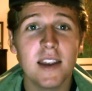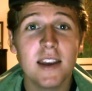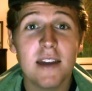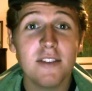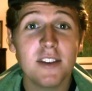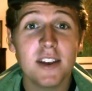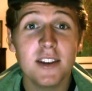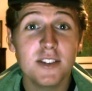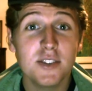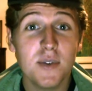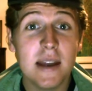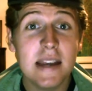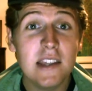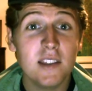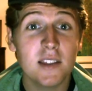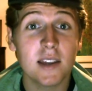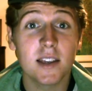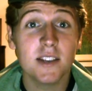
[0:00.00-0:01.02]
you're never going to do
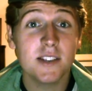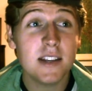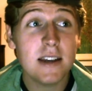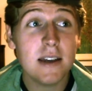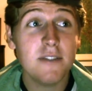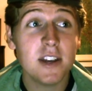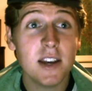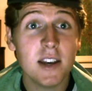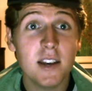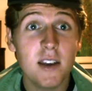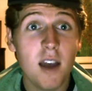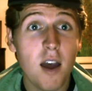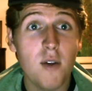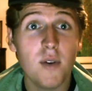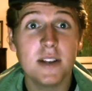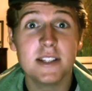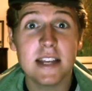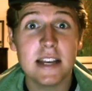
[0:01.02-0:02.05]
anything, because you're never going to
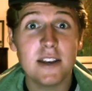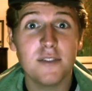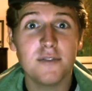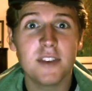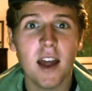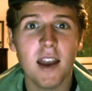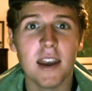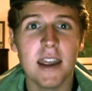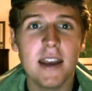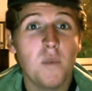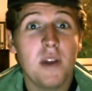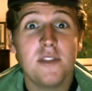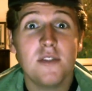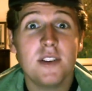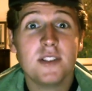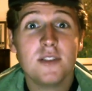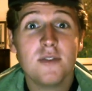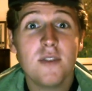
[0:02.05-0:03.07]
know until you've done it
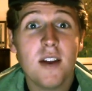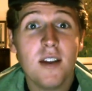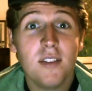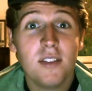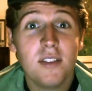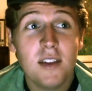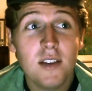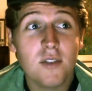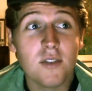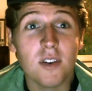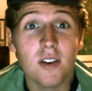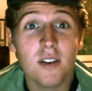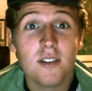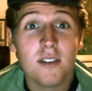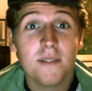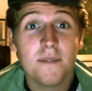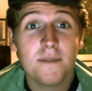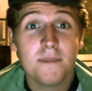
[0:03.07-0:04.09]
whether it's the right thing or not.